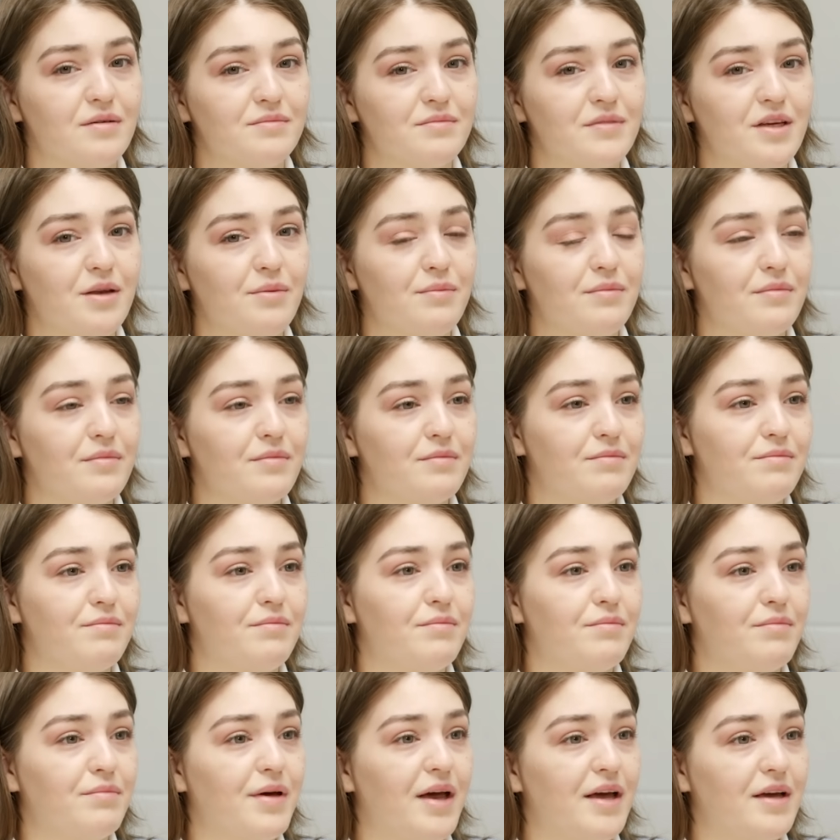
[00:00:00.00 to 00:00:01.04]
in
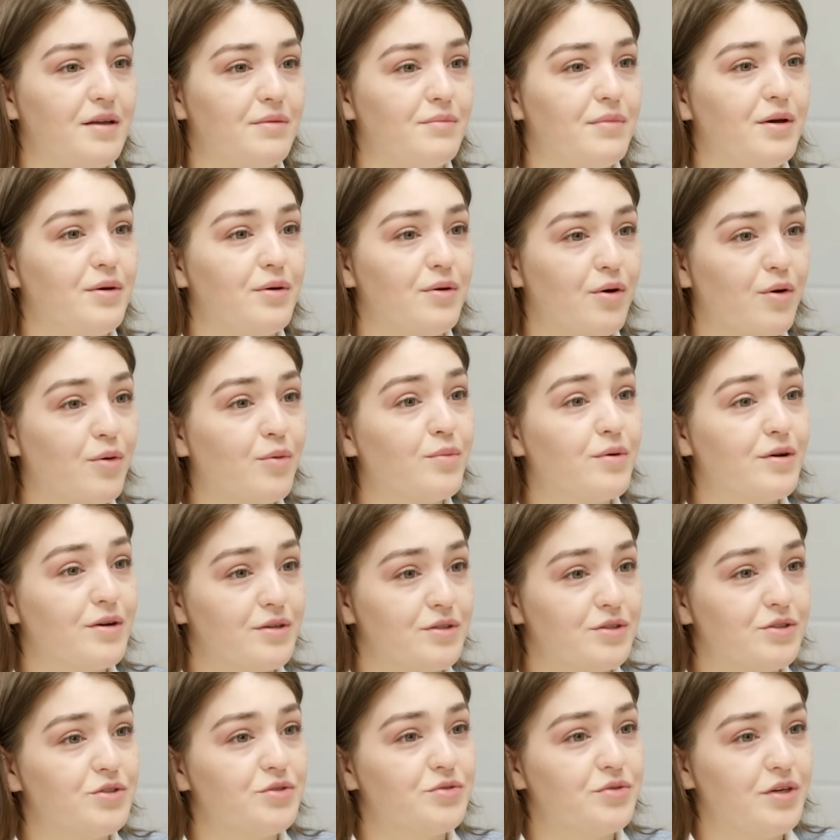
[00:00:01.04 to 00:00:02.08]
back in my home
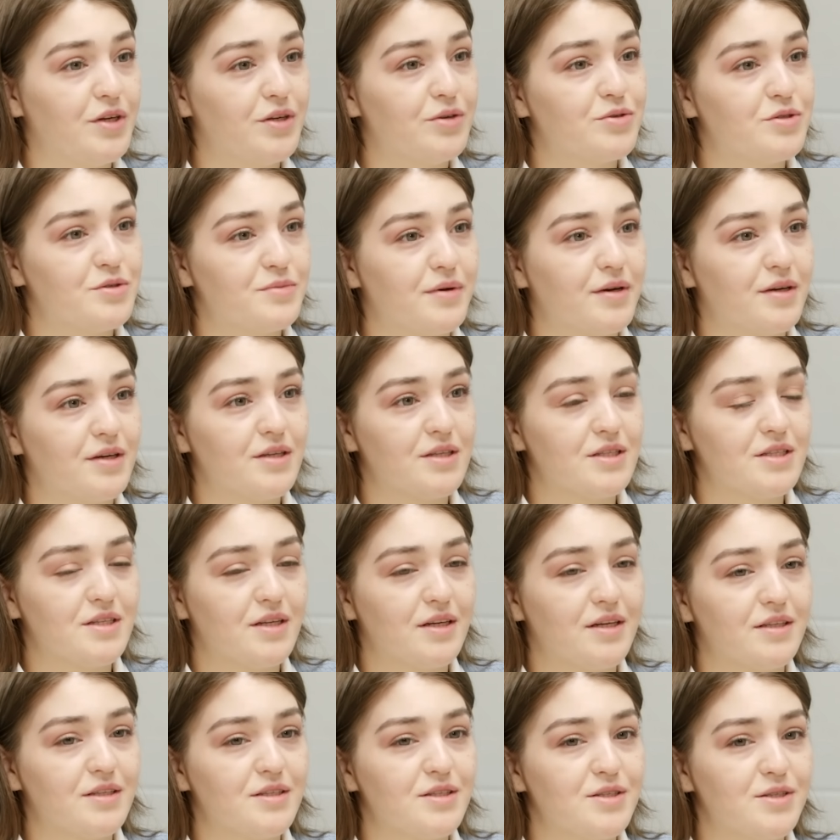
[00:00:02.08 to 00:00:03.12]
country in
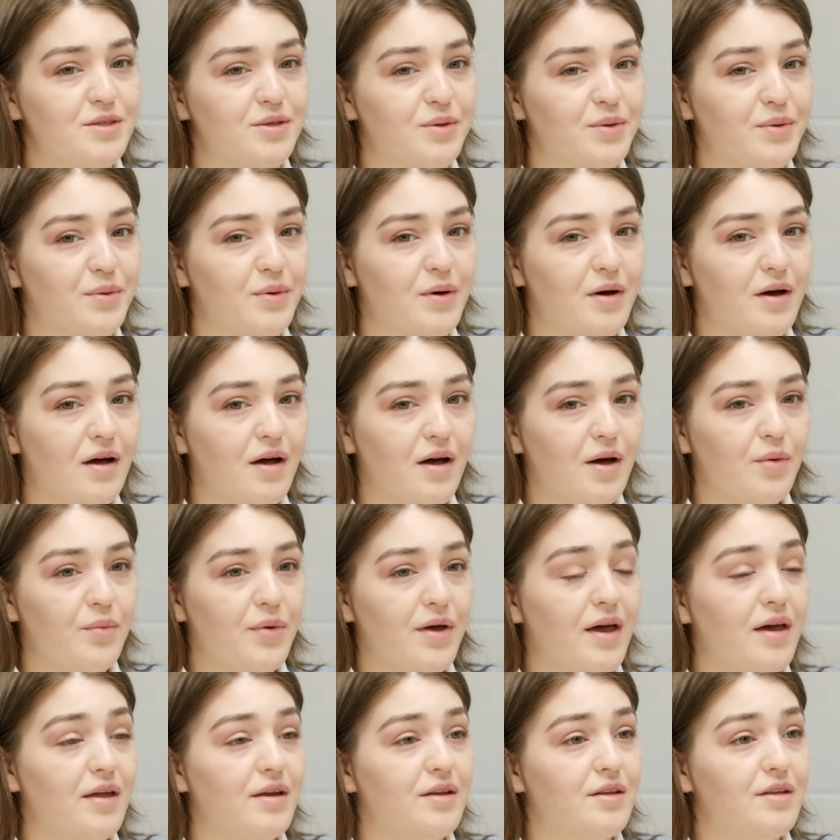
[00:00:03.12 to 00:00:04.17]
Uzbekistan. So we
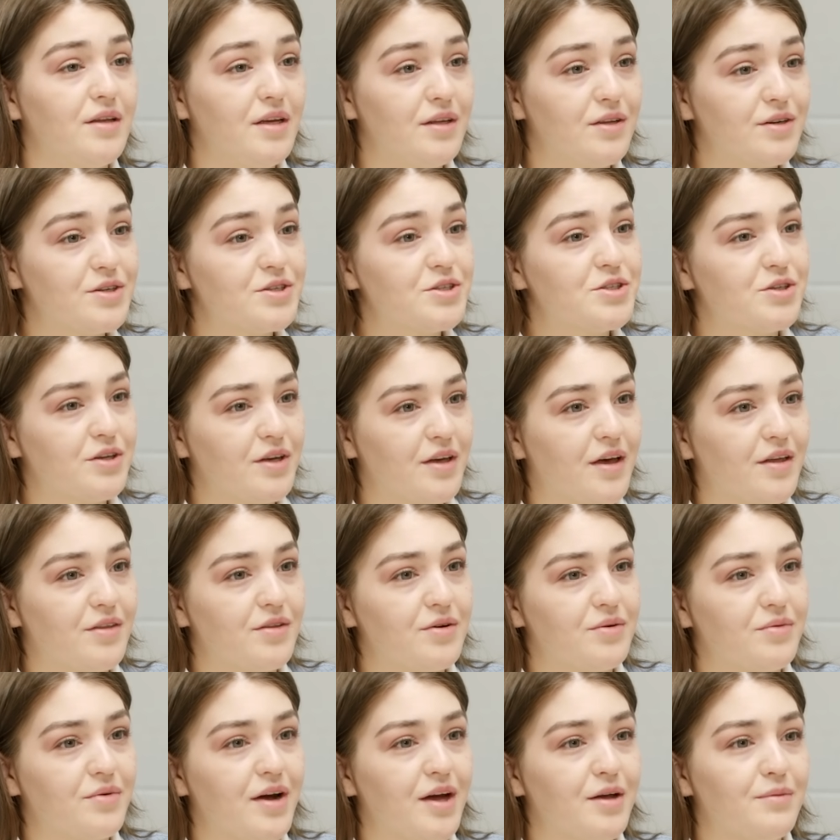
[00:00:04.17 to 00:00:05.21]
had a dinner
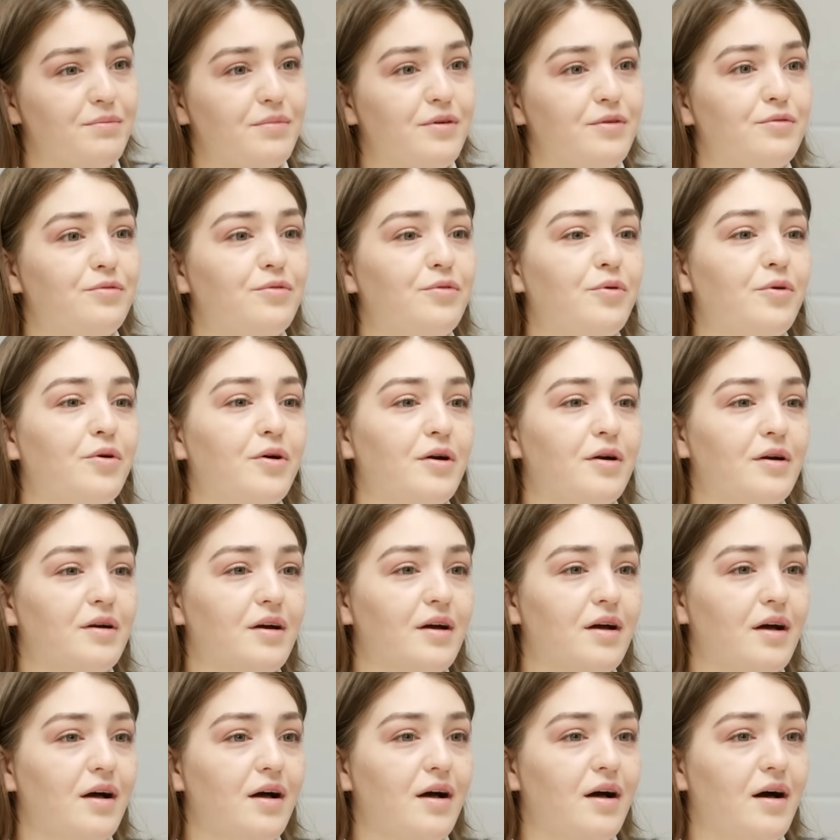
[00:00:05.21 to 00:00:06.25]
together right before
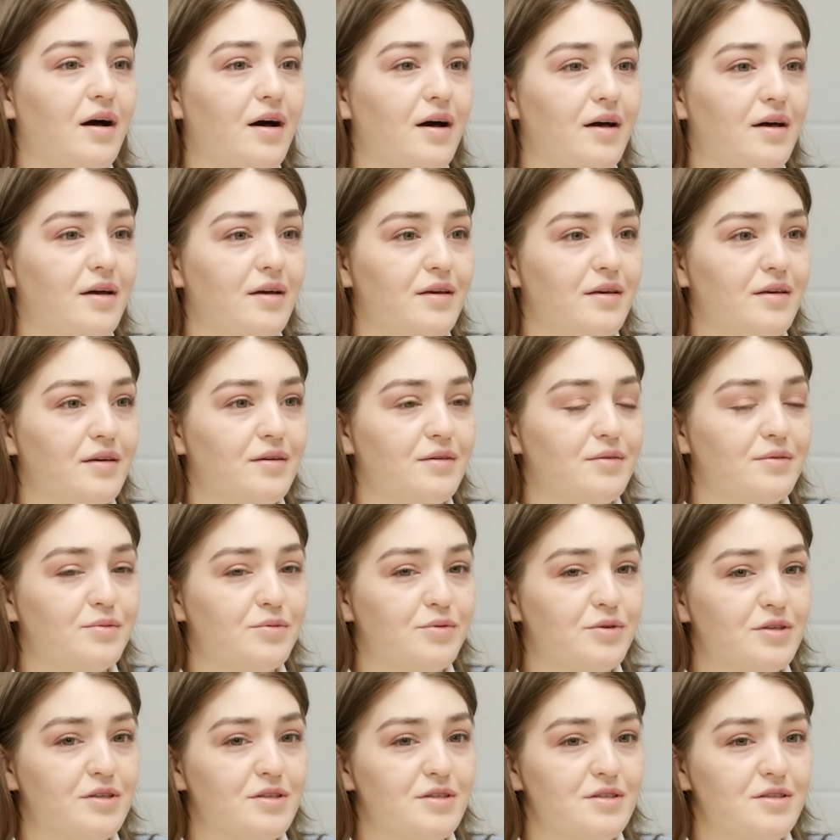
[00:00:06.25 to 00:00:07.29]
I
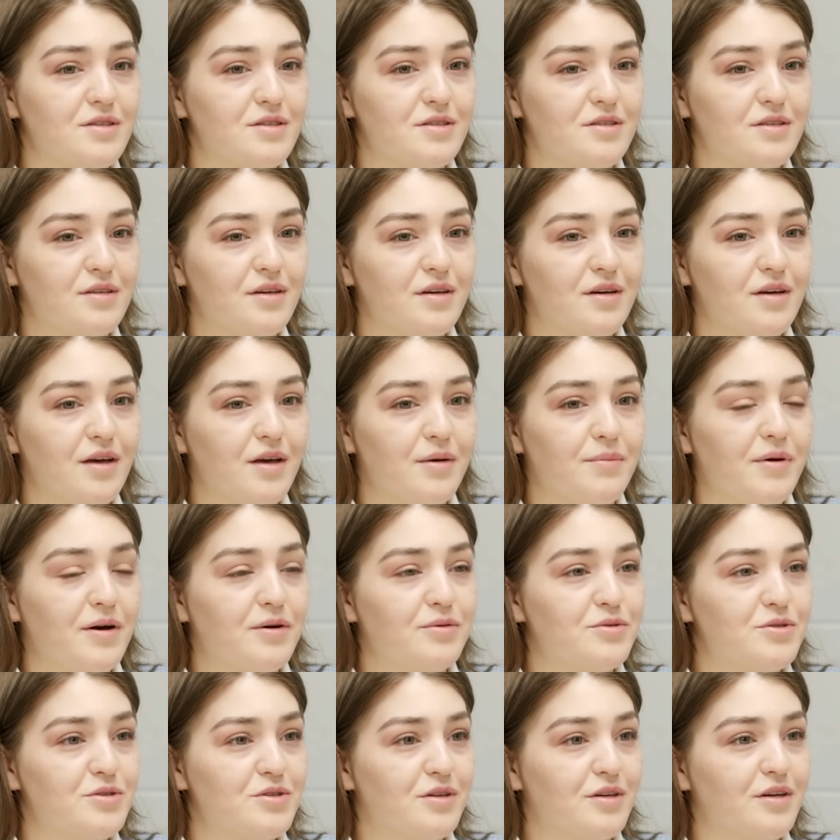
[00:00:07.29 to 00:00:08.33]
was
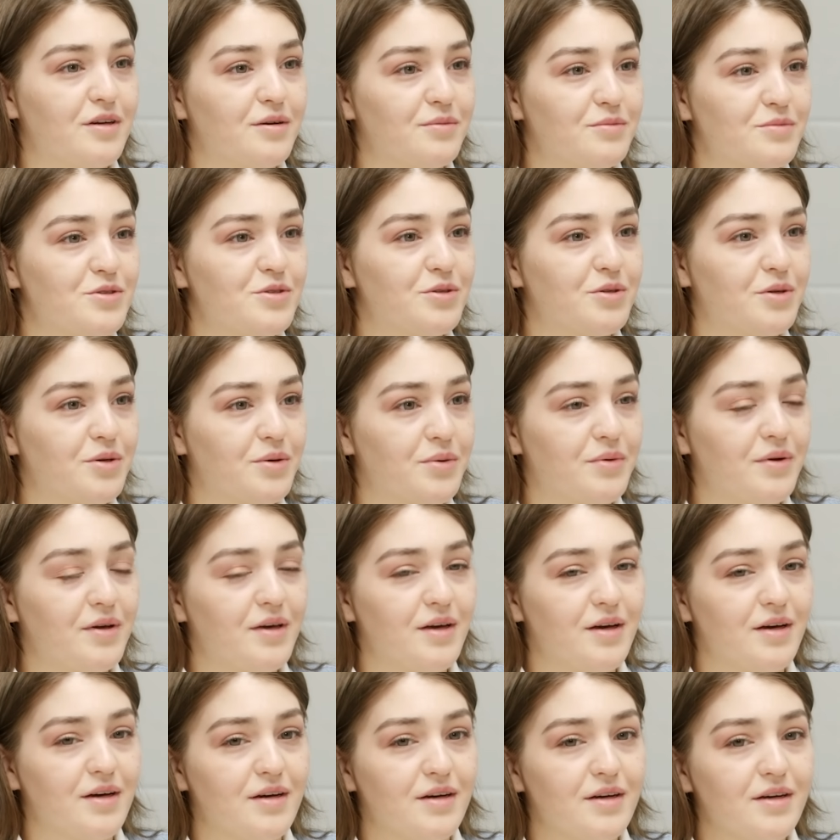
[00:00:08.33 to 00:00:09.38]
about to come to
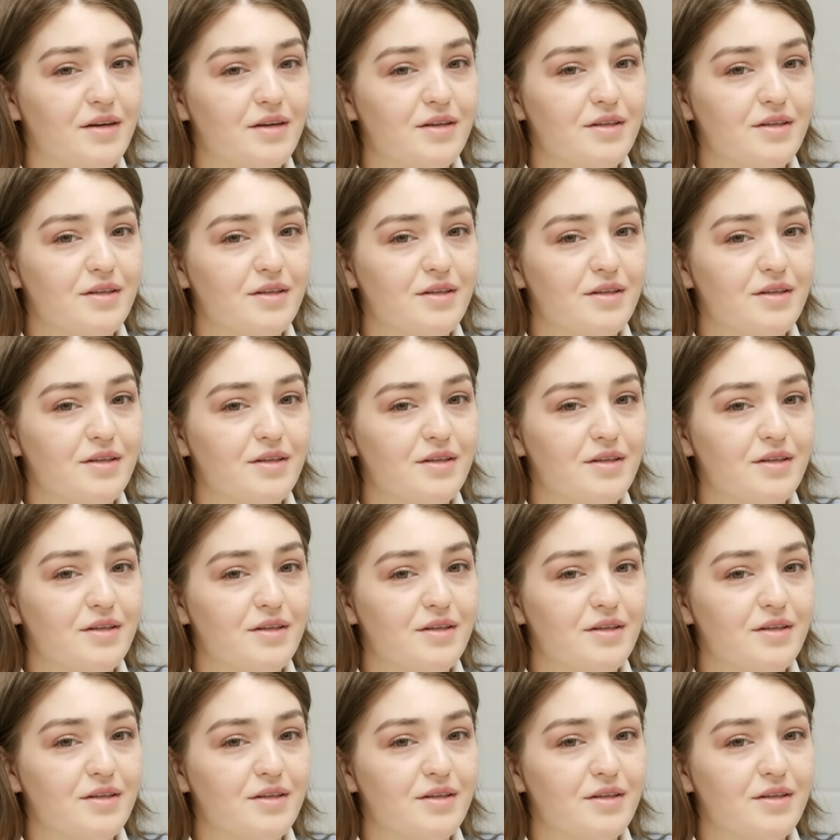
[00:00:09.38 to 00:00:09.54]
Korea.